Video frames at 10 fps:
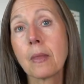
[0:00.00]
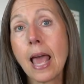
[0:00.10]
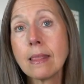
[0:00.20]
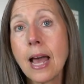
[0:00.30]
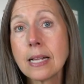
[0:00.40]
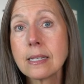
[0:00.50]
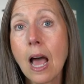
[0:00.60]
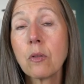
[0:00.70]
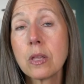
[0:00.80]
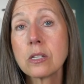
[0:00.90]
And that's
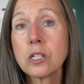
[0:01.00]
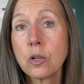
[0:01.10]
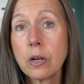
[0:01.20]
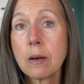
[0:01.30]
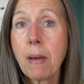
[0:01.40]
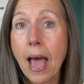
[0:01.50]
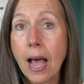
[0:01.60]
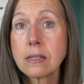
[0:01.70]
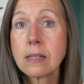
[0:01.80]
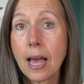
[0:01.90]
how this student
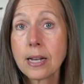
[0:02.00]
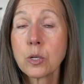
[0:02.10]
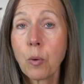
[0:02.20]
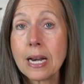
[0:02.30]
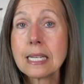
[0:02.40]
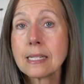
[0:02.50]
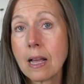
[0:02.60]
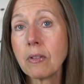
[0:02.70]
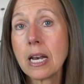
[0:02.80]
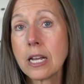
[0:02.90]
passed that
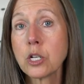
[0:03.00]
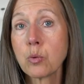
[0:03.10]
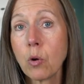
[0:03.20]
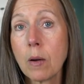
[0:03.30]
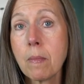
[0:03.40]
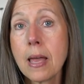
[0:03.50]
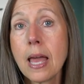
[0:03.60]
27-inch worm.